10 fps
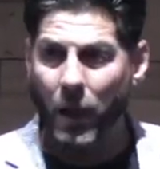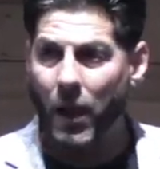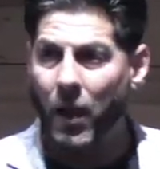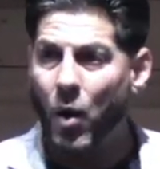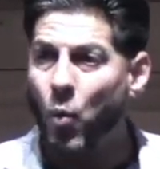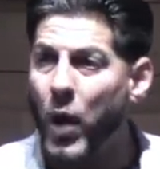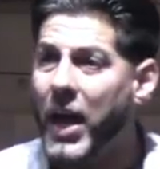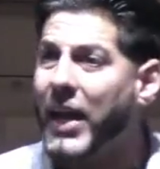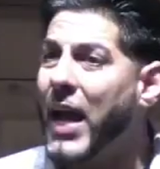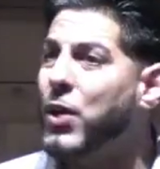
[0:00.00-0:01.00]
We
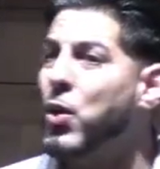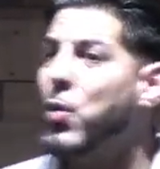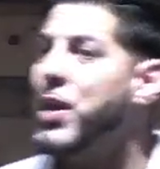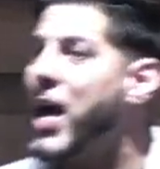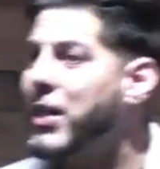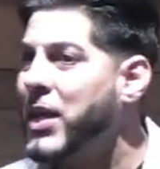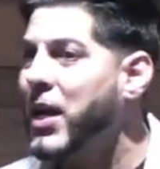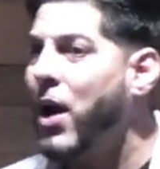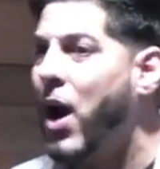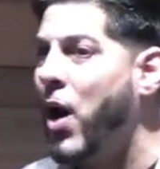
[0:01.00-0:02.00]
can do nothing
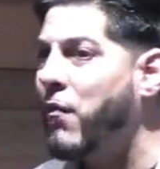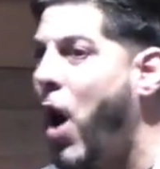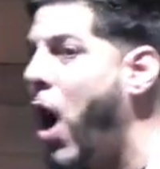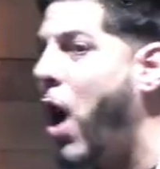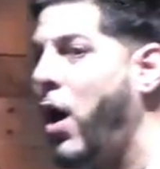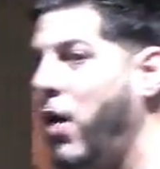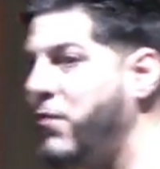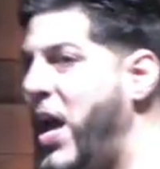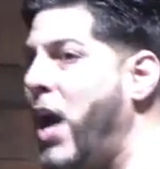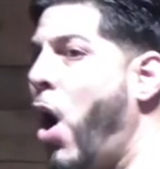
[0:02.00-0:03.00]
of, uh, of
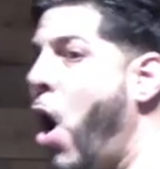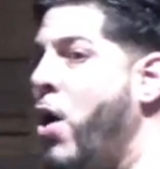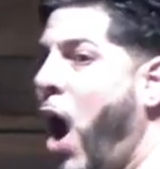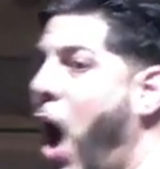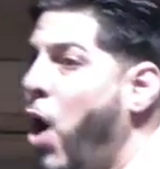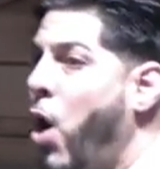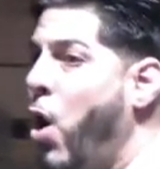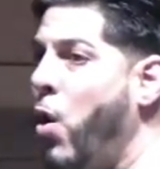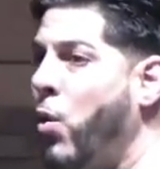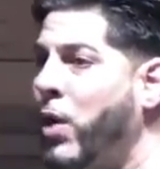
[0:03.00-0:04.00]
that on our
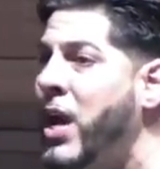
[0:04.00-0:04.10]
own.